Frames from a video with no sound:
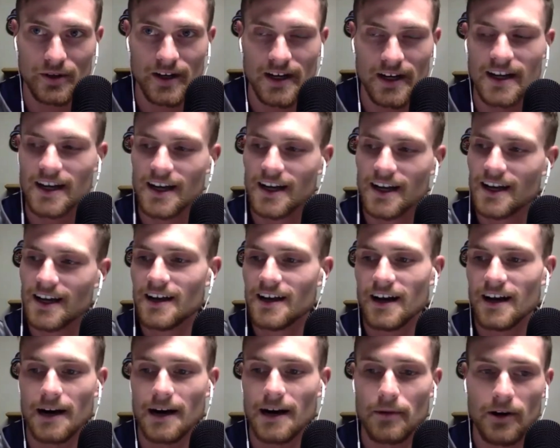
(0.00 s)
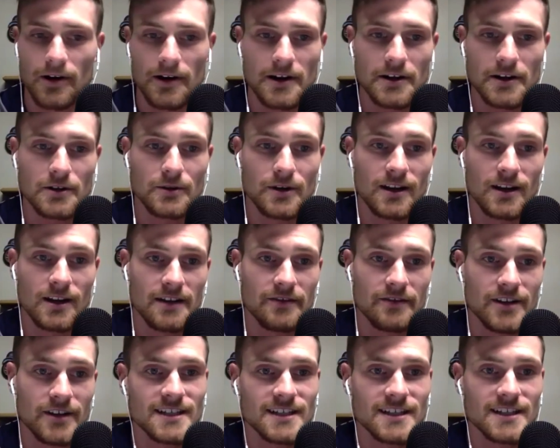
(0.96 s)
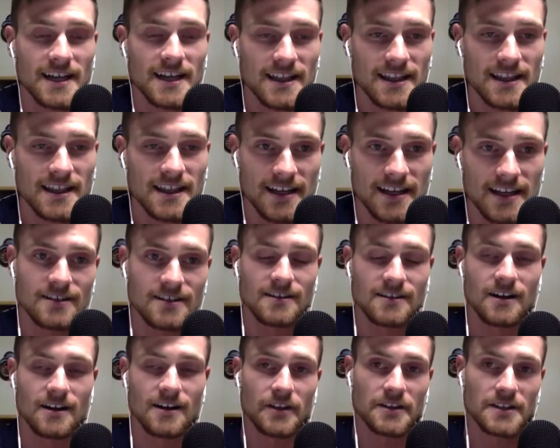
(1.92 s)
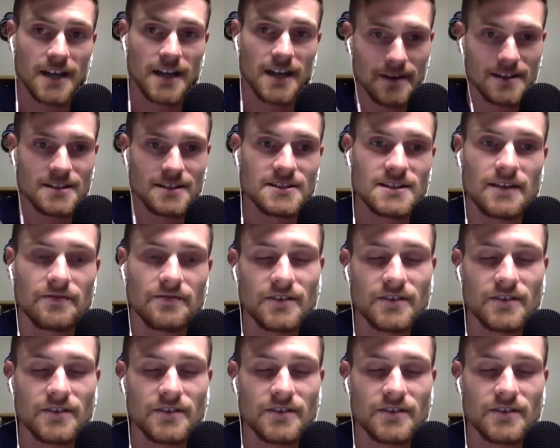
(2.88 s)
And I'm already doing a lot of exciting things on, on the topics and stuff